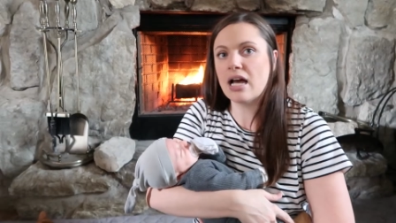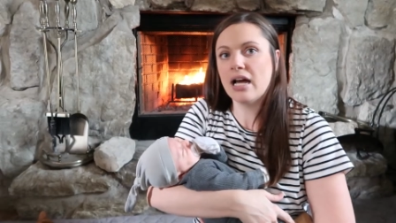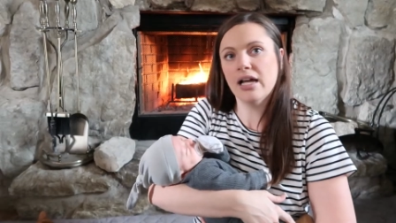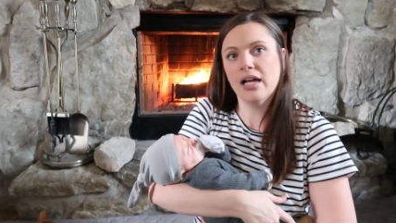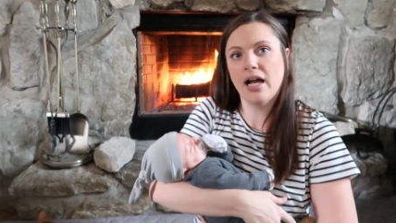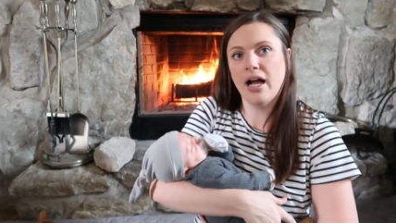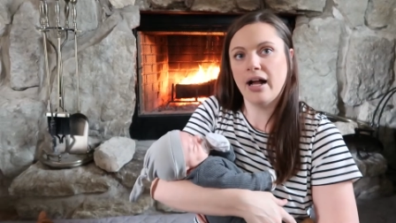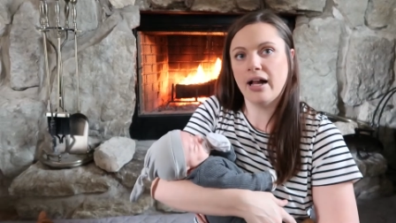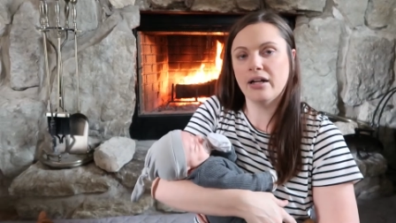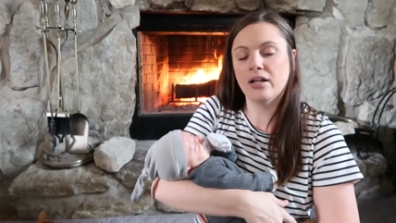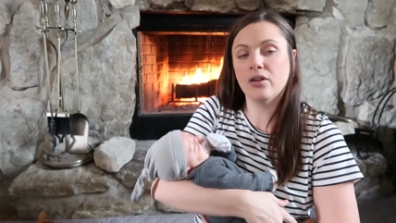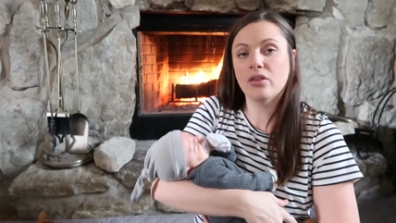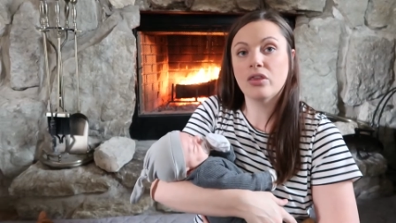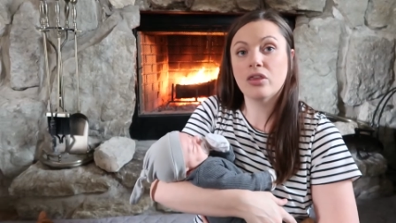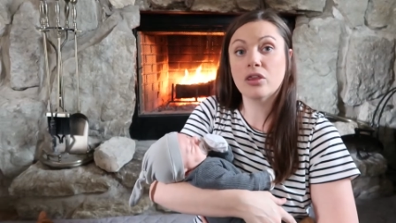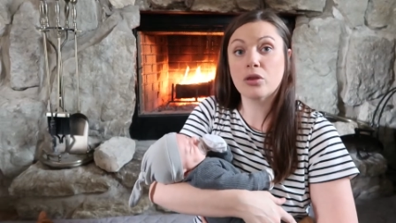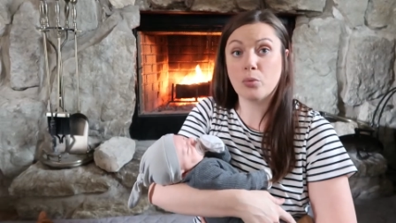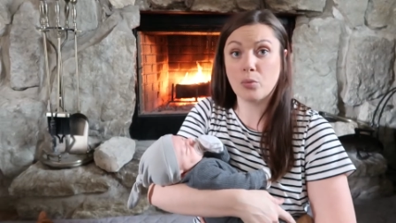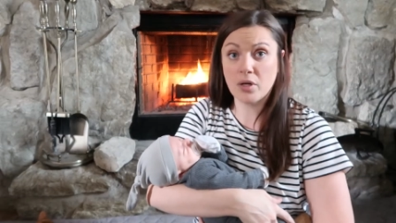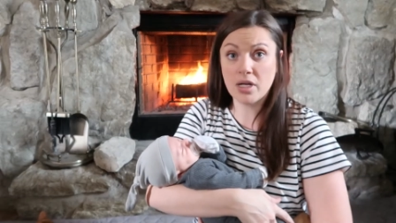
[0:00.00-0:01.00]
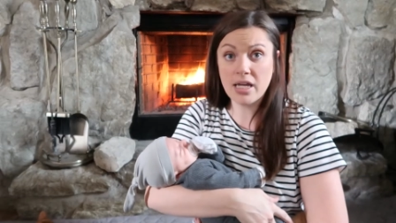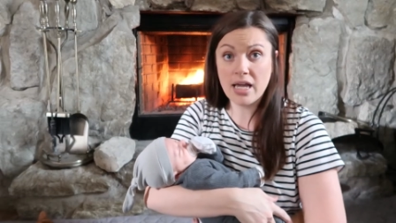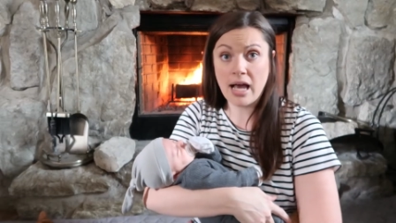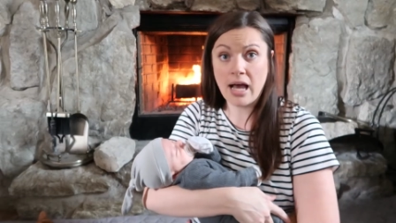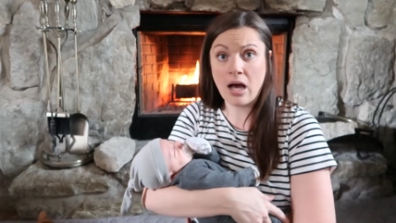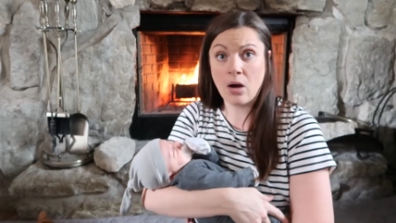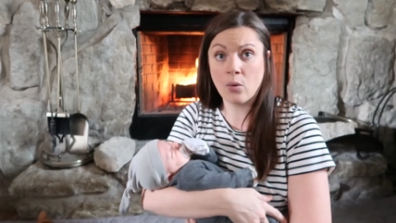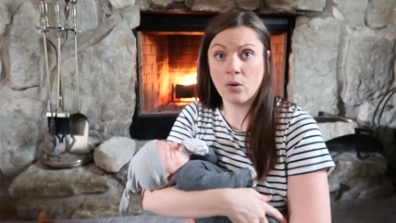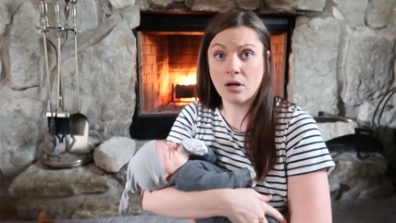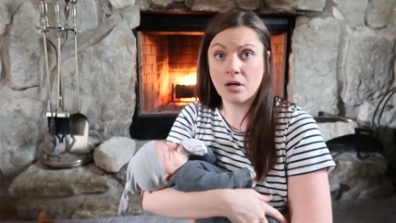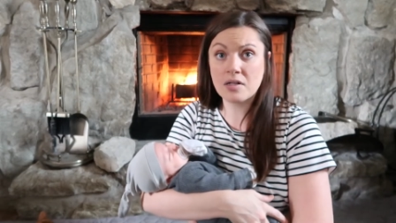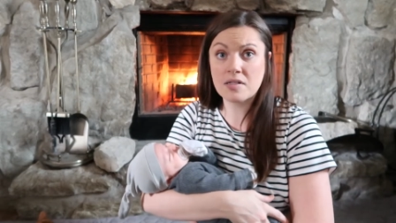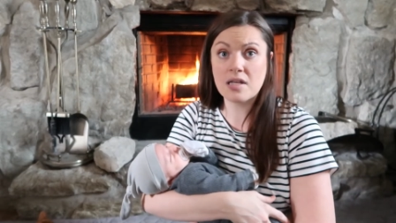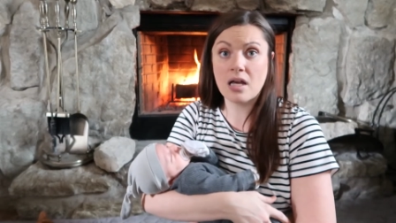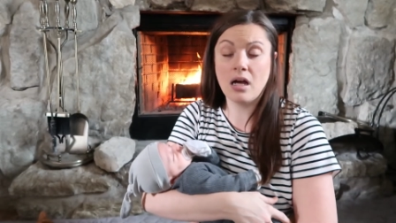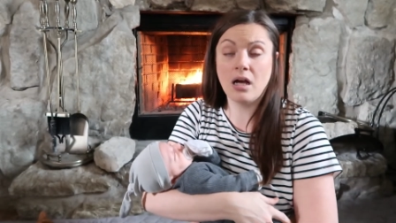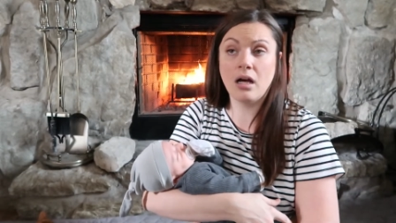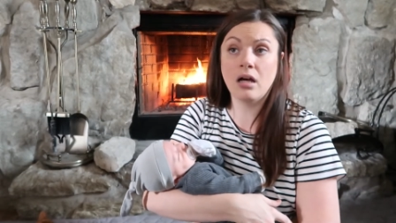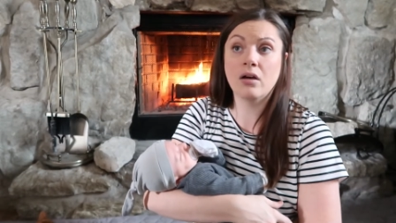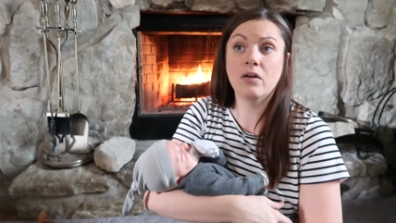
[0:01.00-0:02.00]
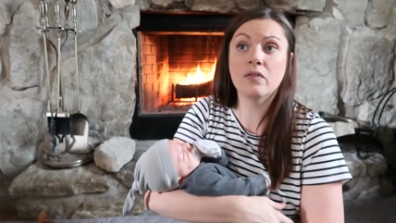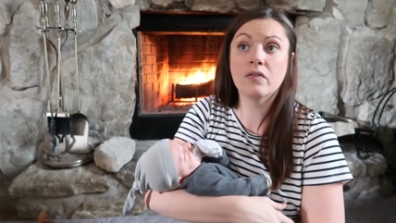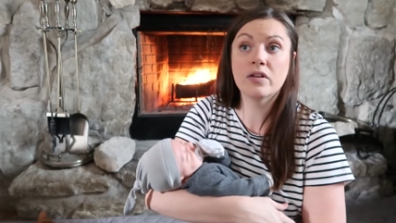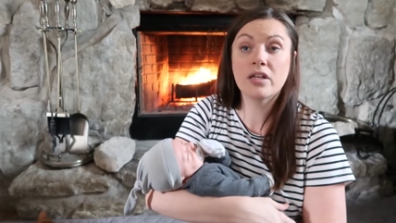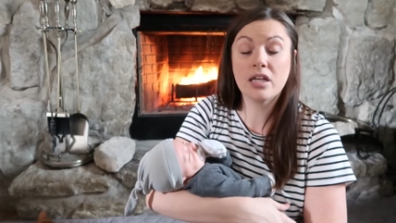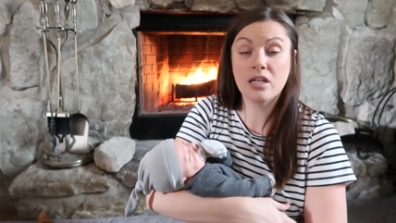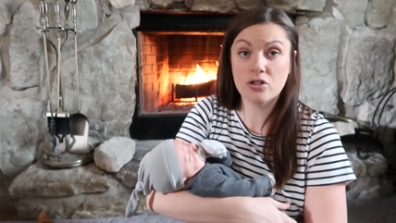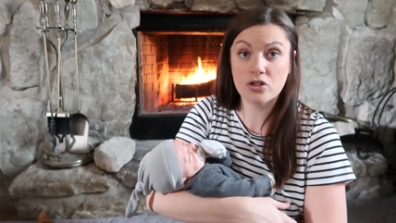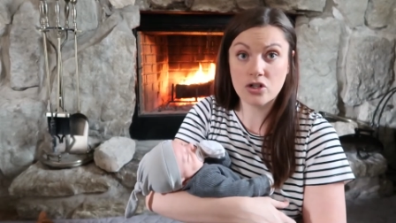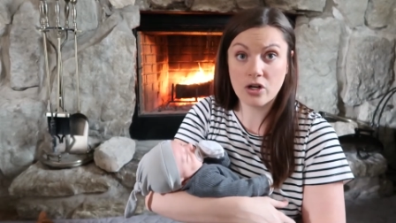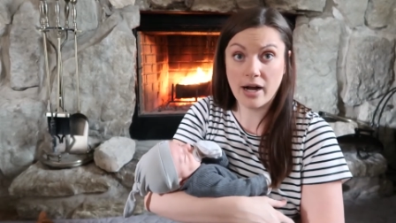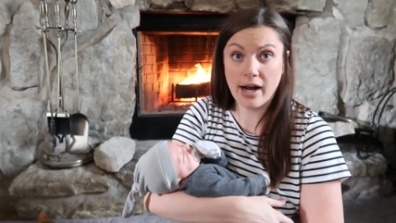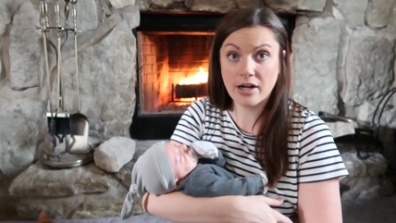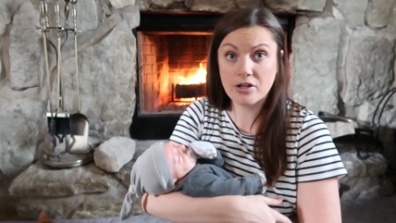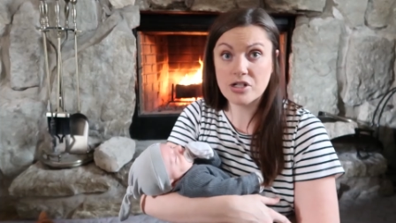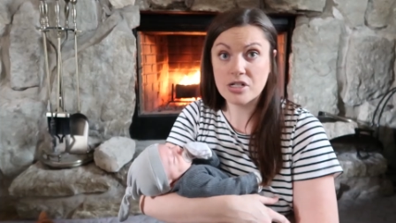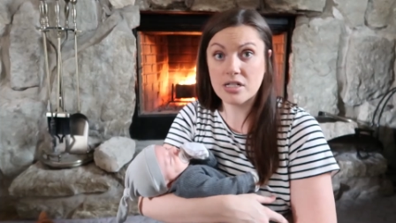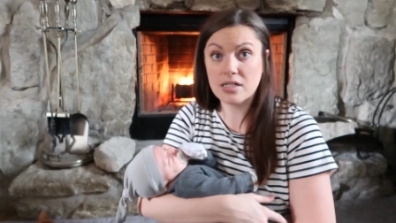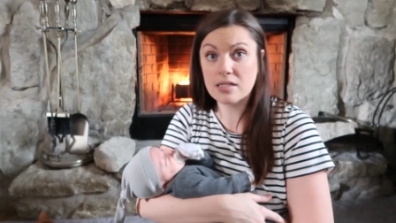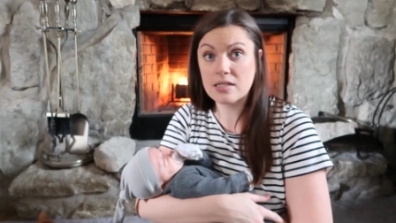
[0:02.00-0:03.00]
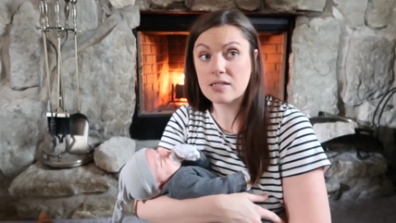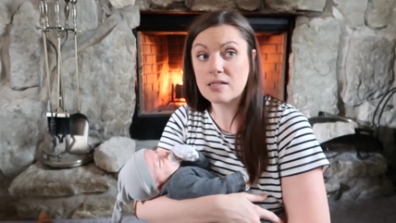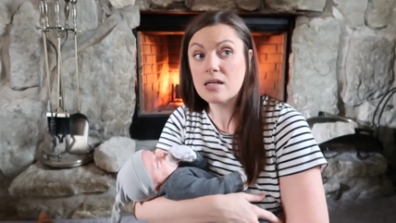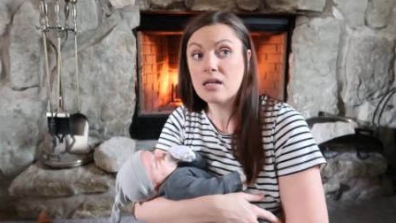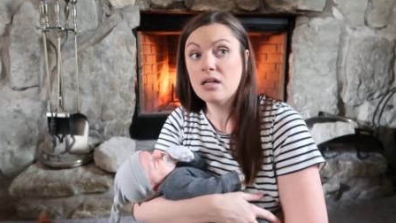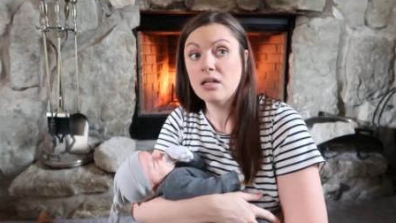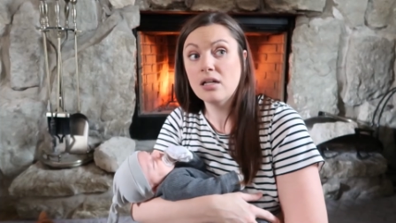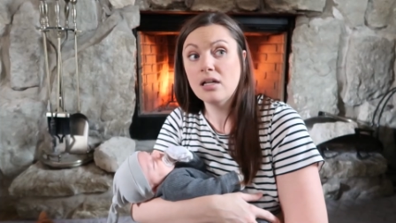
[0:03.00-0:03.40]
I had three hours of contractions